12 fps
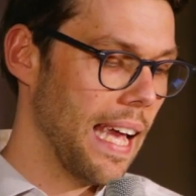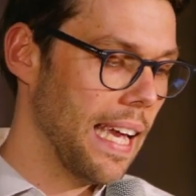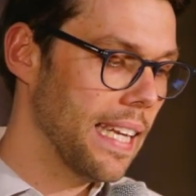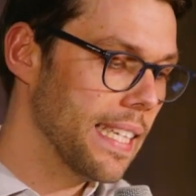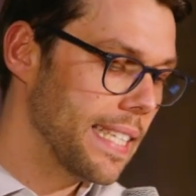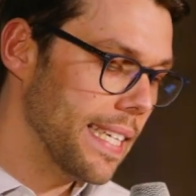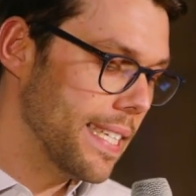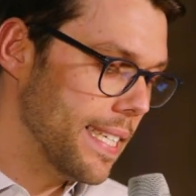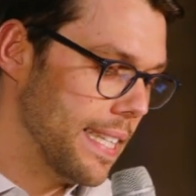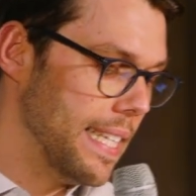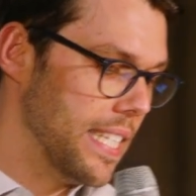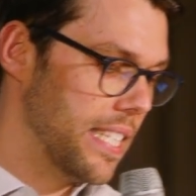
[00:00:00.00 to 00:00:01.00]
In addition
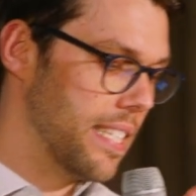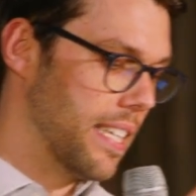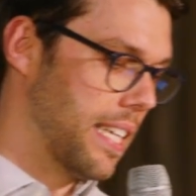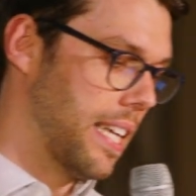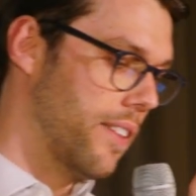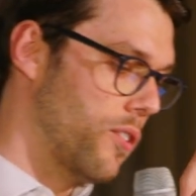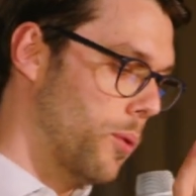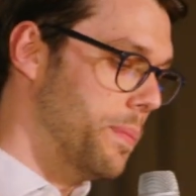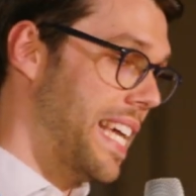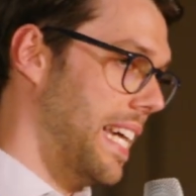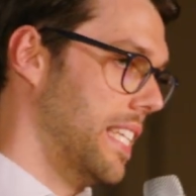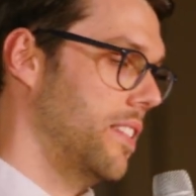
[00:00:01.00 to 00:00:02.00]
to these kind of
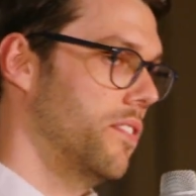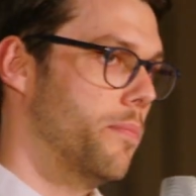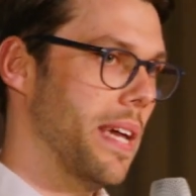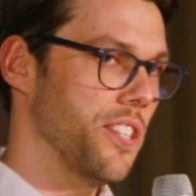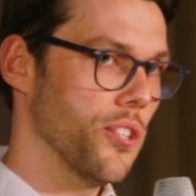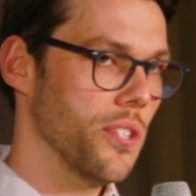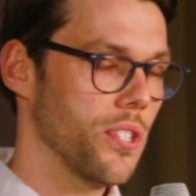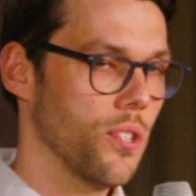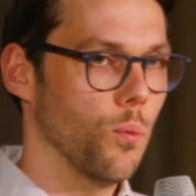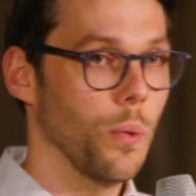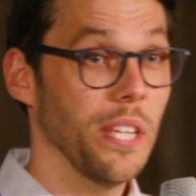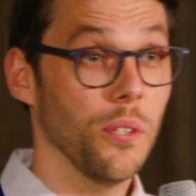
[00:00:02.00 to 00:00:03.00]
objective measures,
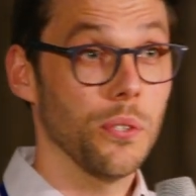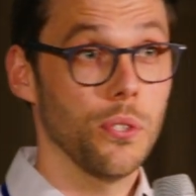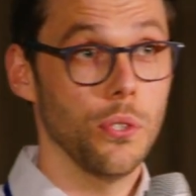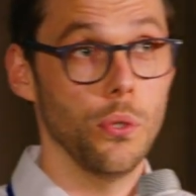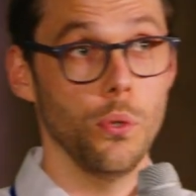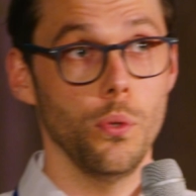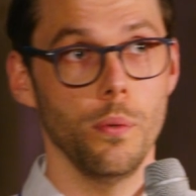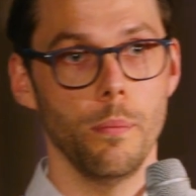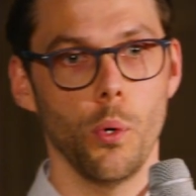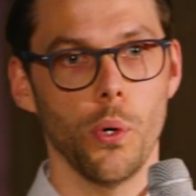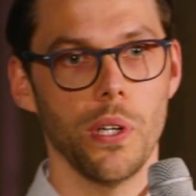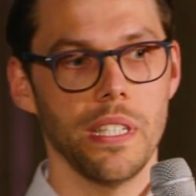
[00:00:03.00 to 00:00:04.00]
we also do
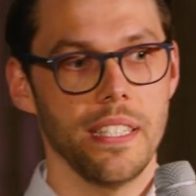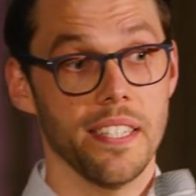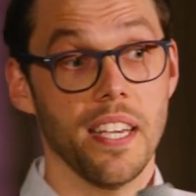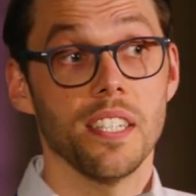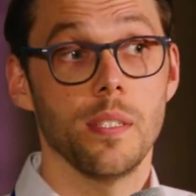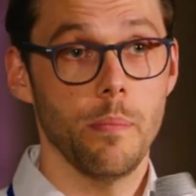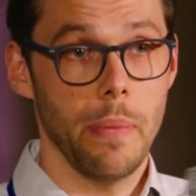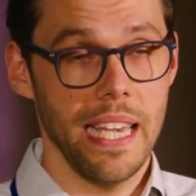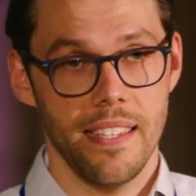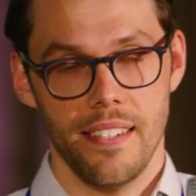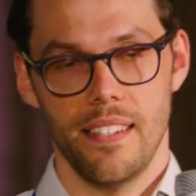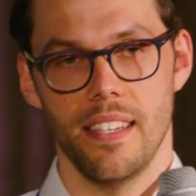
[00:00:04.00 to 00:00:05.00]
more
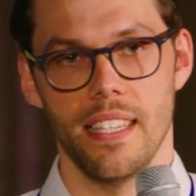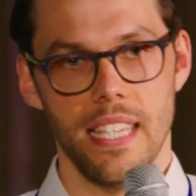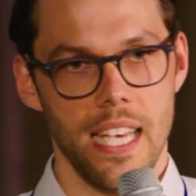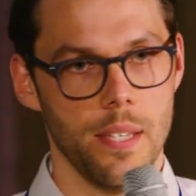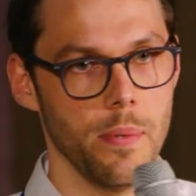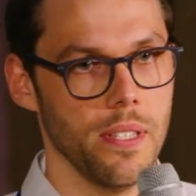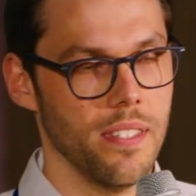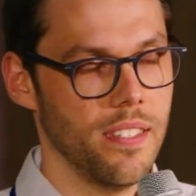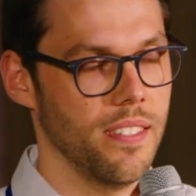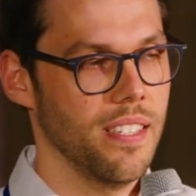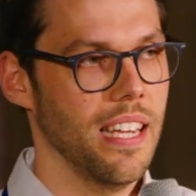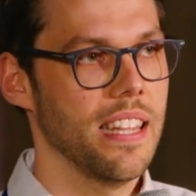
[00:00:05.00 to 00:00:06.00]
discussion-based assessments.
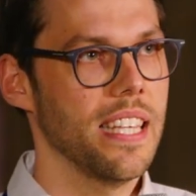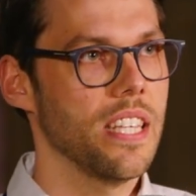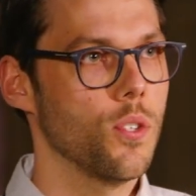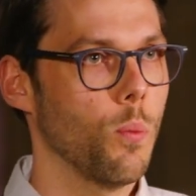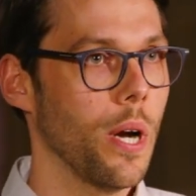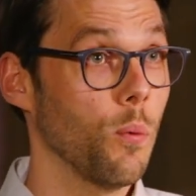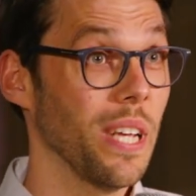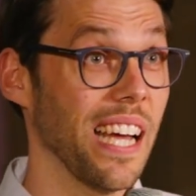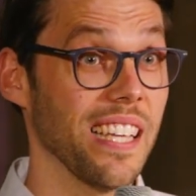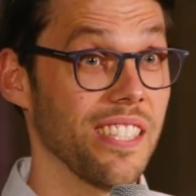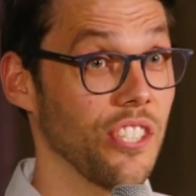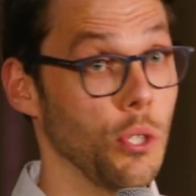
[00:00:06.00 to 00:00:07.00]
And this is where we
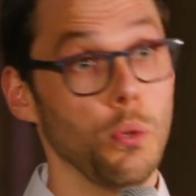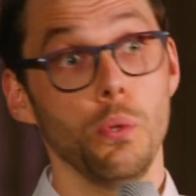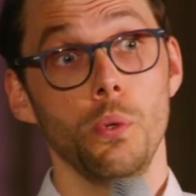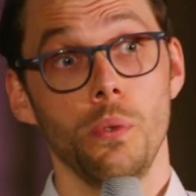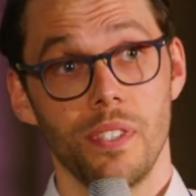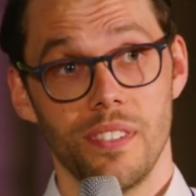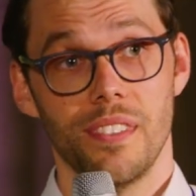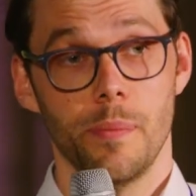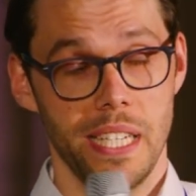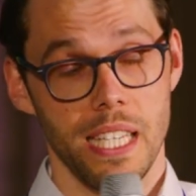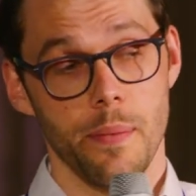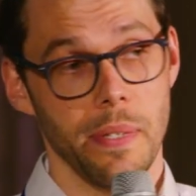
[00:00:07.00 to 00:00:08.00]
ask you, the
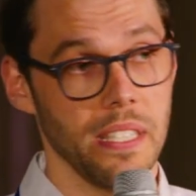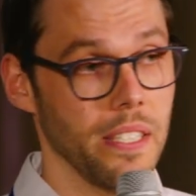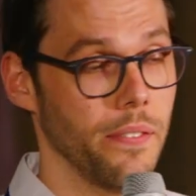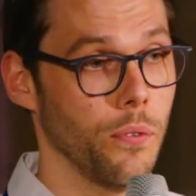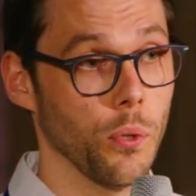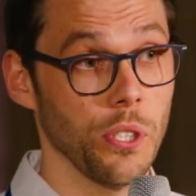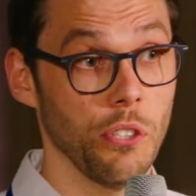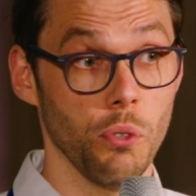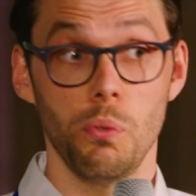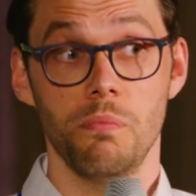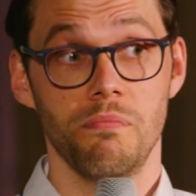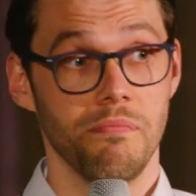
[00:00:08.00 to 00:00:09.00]
participant, for your
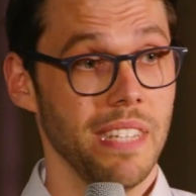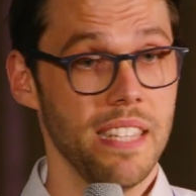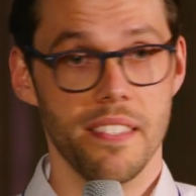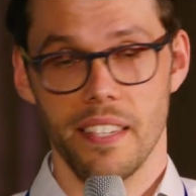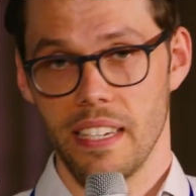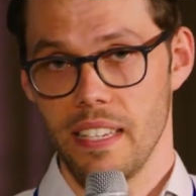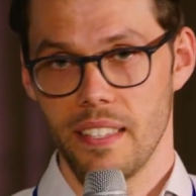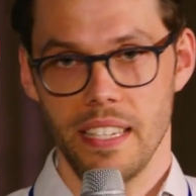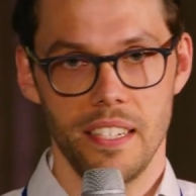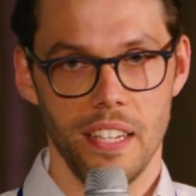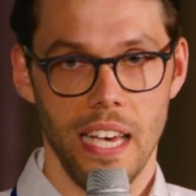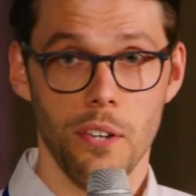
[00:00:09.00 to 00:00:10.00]
own insights
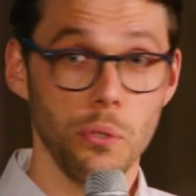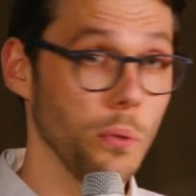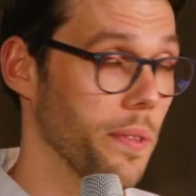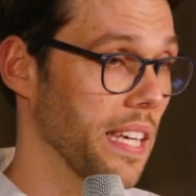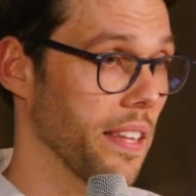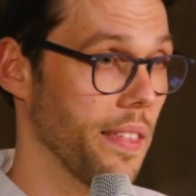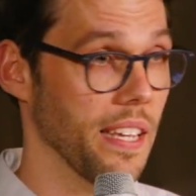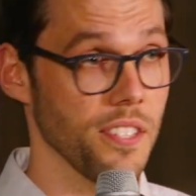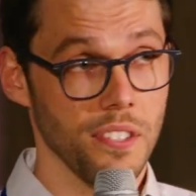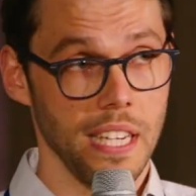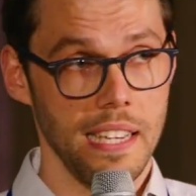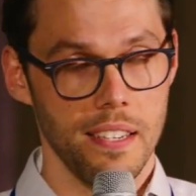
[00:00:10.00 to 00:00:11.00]
into how you think things
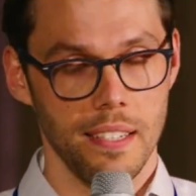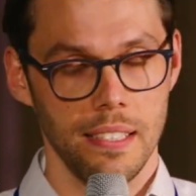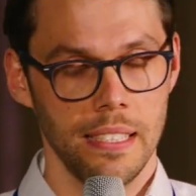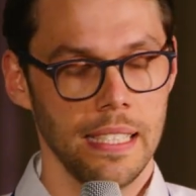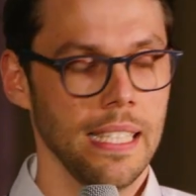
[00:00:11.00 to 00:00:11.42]
are changing,